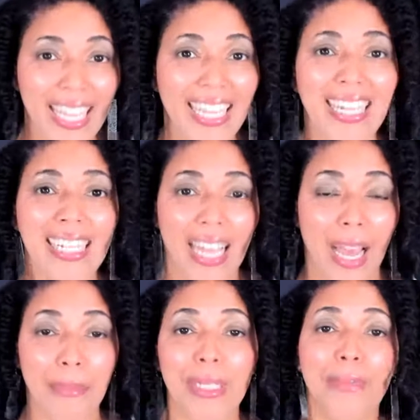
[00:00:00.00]

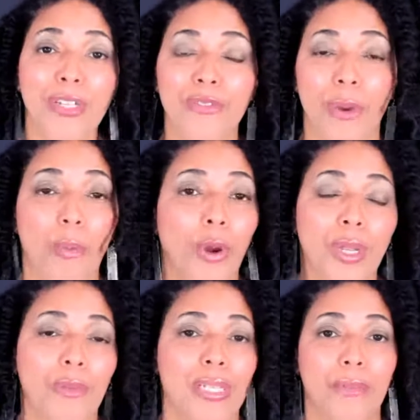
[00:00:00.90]
anytime, especially if I'm
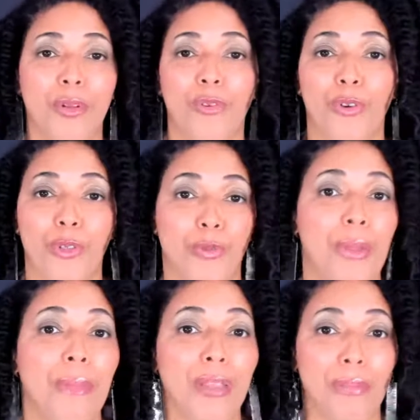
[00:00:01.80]
working with someone over a
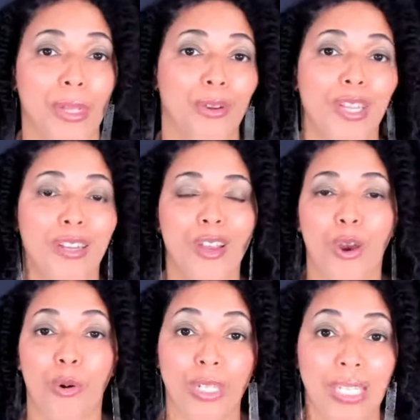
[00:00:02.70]
3-month period
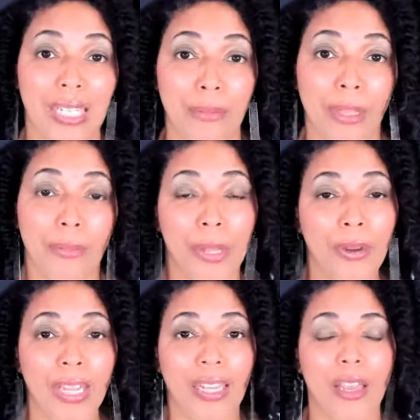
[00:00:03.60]
or a 6-month
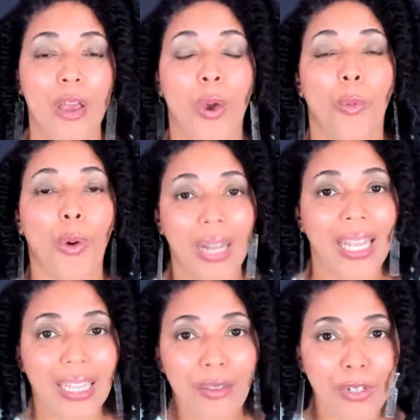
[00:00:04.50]
period, what I
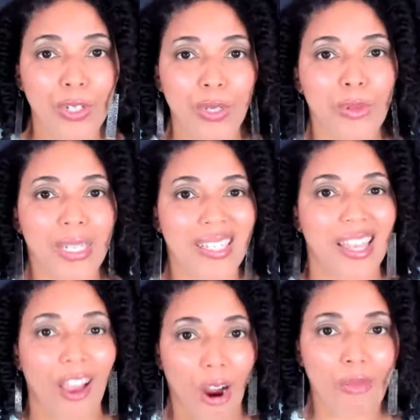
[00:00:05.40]
love to do is
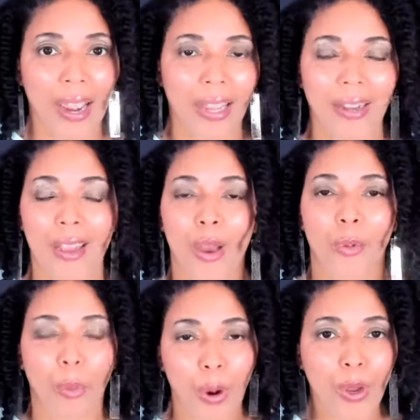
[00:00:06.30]
say, all right,
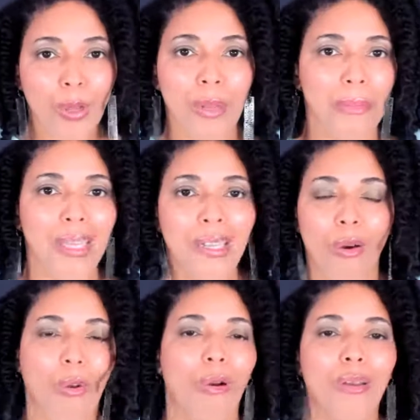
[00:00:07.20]
we're going to meet
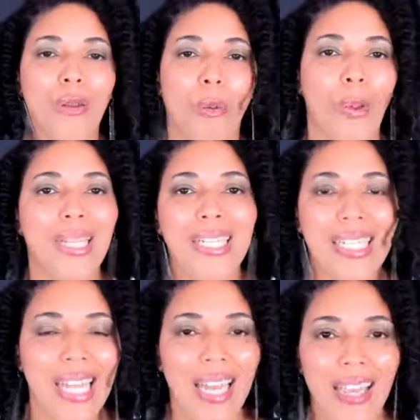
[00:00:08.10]
on
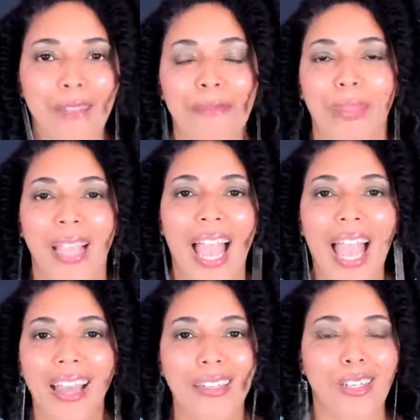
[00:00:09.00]
Wednesday
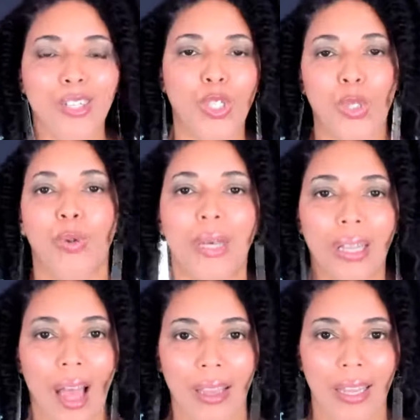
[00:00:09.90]
at 2
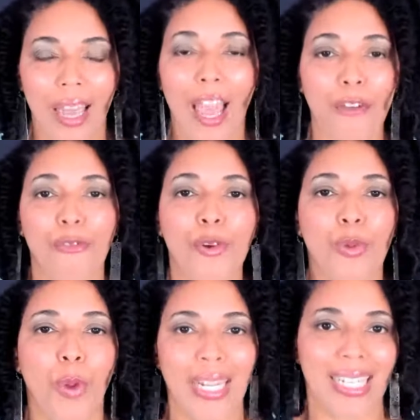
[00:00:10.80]
o'clock every
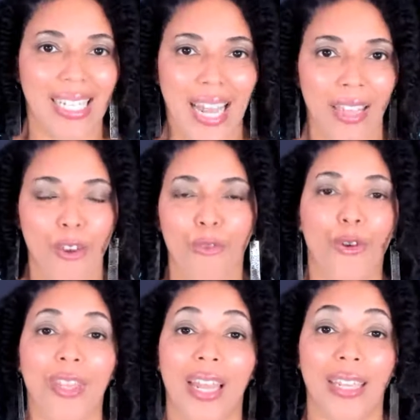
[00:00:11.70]
Wednesday for
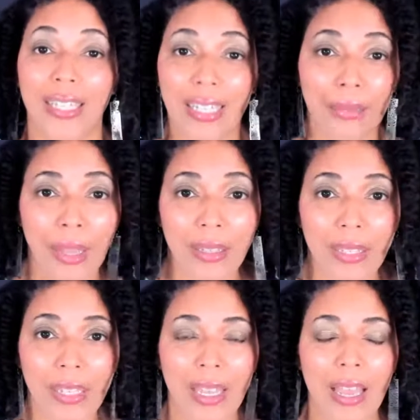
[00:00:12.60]
the next 6 months.